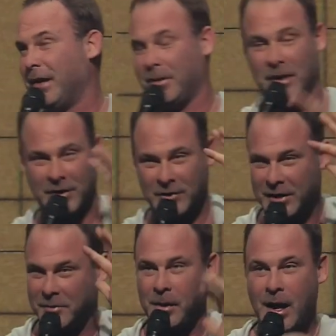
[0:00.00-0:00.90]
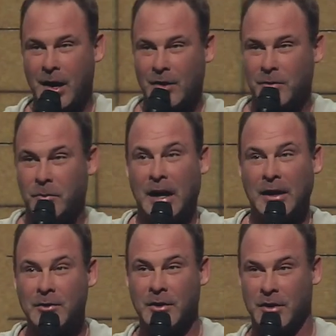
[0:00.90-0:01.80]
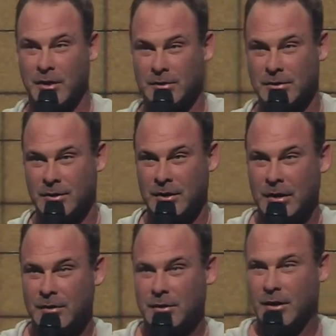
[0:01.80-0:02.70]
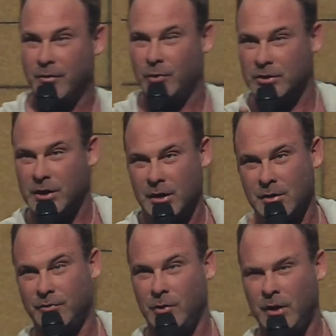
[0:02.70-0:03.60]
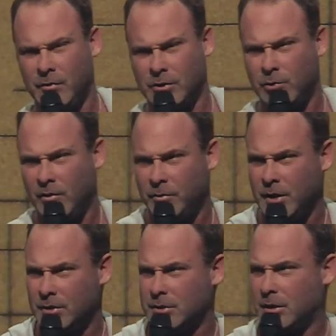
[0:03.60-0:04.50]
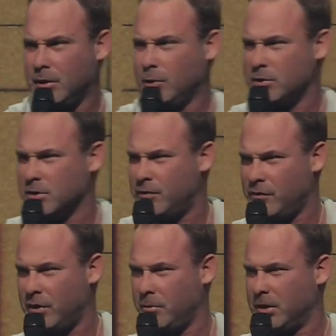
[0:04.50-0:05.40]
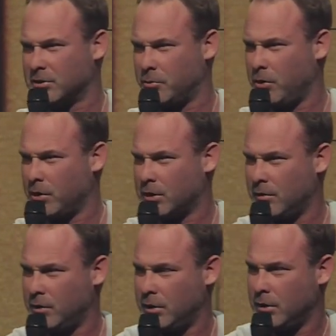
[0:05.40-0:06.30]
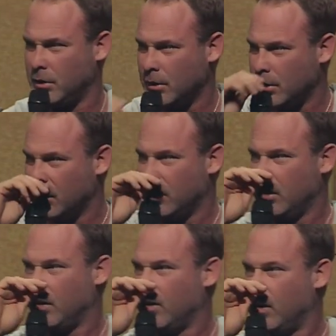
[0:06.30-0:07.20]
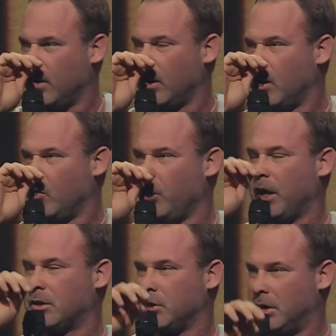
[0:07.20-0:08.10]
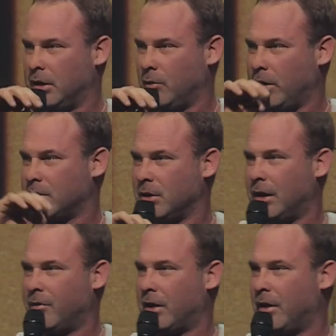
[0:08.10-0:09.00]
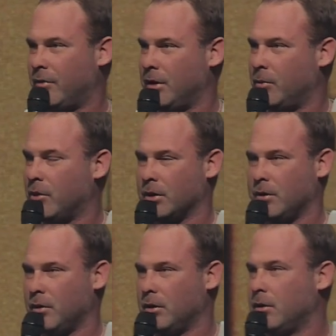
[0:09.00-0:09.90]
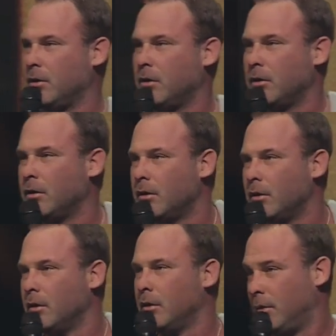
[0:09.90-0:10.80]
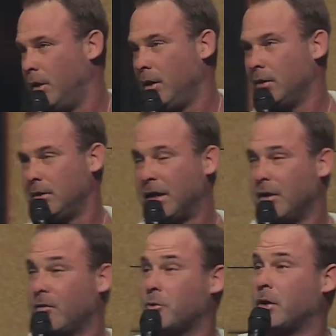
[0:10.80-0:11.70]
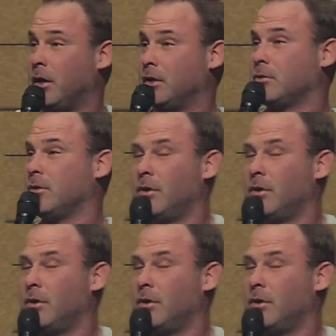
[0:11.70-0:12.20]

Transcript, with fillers: I'm not great at math, but I do know this. If we check our phone every 12 minutes and it loses 15 minutes of productivity, we actually, we actually never have any productivity. Right? Negative three. That's what.